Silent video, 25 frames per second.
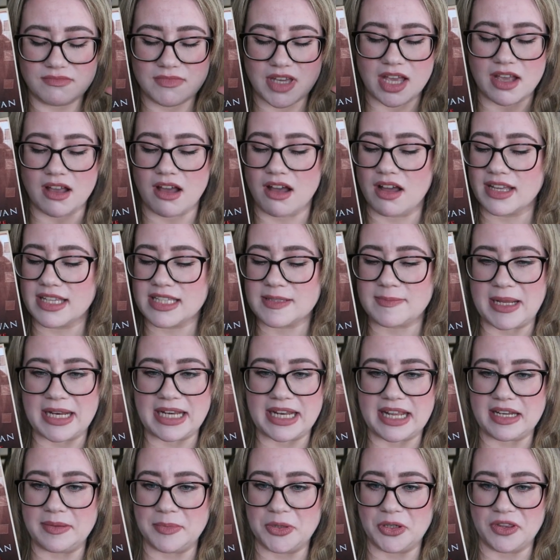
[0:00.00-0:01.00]
I can't
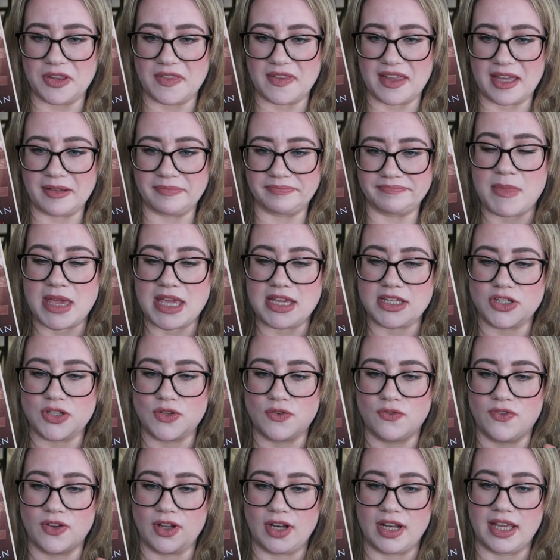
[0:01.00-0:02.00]
explain it any more than that. It makes
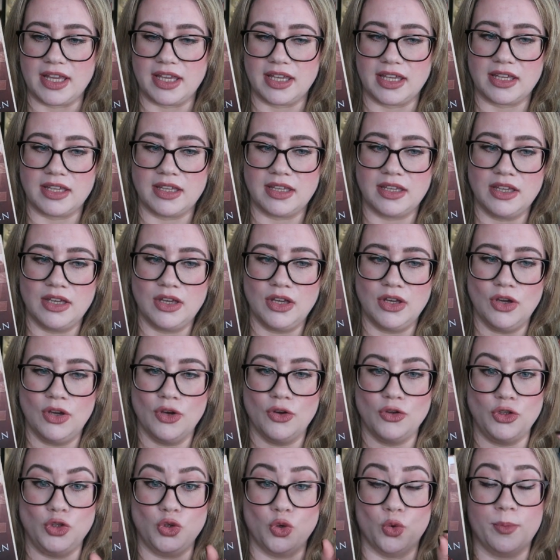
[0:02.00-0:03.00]
you feel like
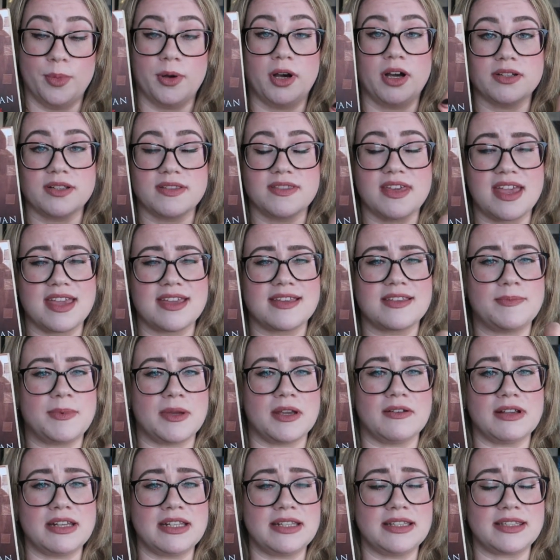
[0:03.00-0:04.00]
you're part of that
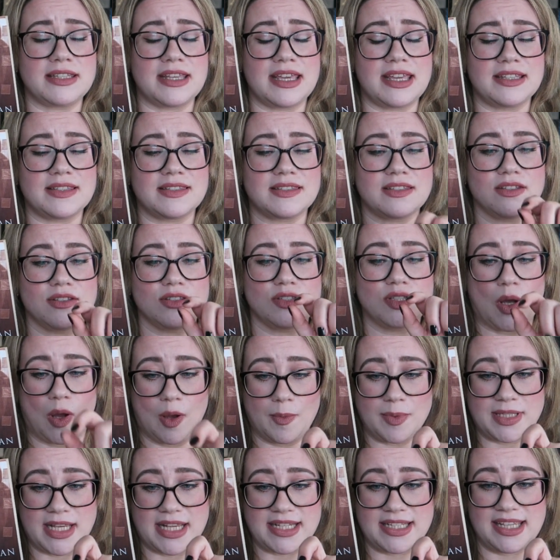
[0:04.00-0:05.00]
experience. It's so
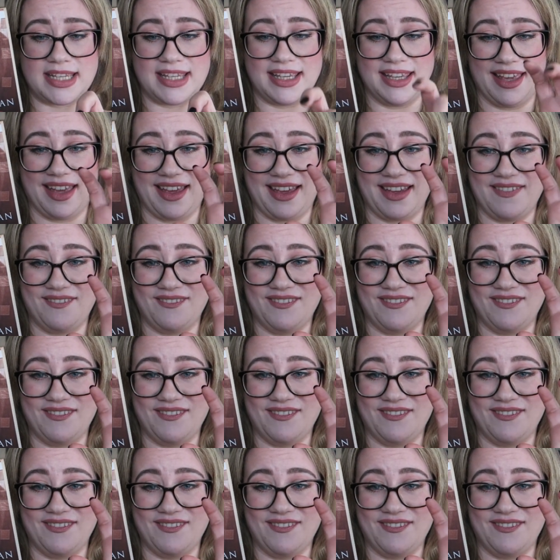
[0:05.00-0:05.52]
upsetting.